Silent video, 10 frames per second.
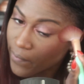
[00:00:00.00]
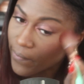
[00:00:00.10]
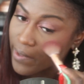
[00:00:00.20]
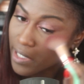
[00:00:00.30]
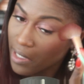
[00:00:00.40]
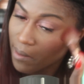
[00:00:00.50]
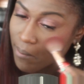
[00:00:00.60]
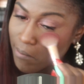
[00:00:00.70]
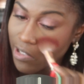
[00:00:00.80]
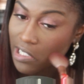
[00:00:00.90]

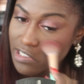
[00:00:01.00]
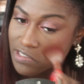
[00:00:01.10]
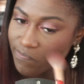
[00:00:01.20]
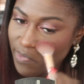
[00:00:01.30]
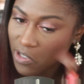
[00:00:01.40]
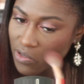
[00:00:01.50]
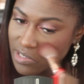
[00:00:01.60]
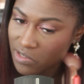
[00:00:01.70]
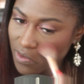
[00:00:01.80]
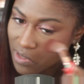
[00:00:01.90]
cream blush
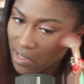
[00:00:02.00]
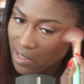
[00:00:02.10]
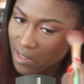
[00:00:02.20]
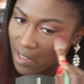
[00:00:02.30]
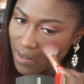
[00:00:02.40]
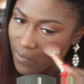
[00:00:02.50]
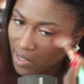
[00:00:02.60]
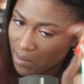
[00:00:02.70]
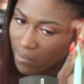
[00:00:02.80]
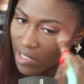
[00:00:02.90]
person, a little
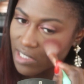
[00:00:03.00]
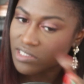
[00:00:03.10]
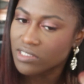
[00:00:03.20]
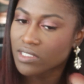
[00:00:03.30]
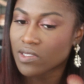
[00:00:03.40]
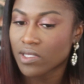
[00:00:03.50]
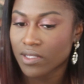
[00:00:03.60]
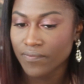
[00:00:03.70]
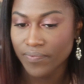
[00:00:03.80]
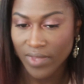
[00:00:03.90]
liquidy blush.
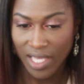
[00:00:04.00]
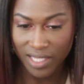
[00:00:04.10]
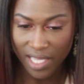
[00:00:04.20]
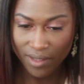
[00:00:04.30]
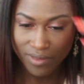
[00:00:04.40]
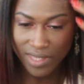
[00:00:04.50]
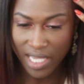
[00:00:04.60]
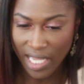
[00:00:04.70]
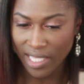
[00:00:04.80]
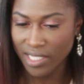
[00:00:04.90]
I like
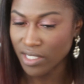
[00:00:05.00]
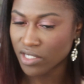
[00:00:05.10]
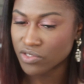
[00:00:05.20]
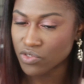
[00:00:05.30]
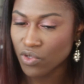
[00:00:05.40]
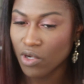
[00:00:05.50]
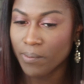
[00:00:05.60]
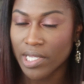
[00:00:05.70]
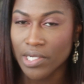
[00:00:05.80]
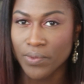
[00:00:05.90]
that I can control
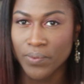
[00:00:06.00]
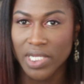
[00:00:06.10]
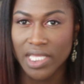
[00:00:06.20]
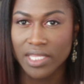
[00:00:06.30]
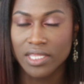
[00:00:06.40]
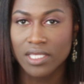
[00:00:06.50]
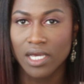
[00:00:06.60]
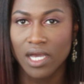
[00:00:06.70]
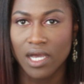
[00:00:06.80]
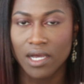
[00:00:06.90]
better with,
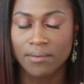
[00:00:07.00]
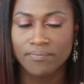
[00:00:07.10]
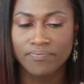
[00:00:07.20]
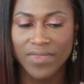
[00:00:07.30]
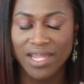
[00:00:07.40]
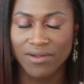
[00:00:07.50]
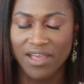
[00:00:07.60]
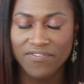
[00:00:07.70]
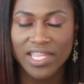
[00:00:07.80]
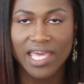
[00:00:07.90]
I don't know,
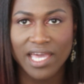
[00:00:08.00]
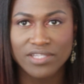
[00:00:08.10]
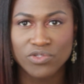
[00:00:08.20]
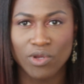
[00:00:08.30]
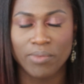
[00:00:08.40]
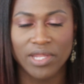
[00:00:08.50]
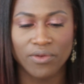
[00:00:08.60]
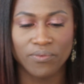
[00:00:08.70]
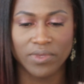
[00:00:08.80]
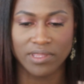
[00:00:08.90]
I feel like I control
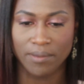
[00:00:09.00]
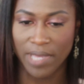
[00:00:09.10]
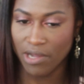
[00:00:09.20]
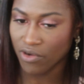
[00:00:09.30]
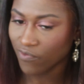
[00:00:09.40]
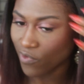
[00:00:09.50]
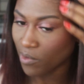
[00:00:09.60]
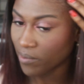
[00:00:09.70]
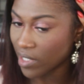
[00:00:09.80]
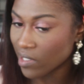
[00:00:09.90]
better with a powder
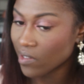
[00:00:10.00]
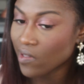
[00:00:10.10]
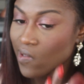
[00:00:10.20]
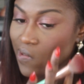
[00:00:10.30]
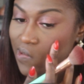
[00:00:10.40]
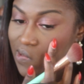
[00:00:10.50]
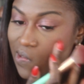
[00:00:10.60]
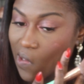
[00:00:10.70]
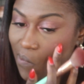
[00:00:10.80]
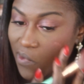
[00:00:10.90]
form than
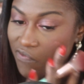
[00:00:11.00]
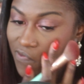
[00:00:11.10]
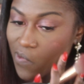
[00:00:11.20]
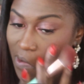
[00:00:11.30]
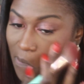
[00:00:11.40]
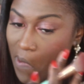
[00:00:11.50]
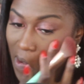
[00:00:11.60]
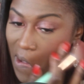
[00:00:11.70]
the liquid form.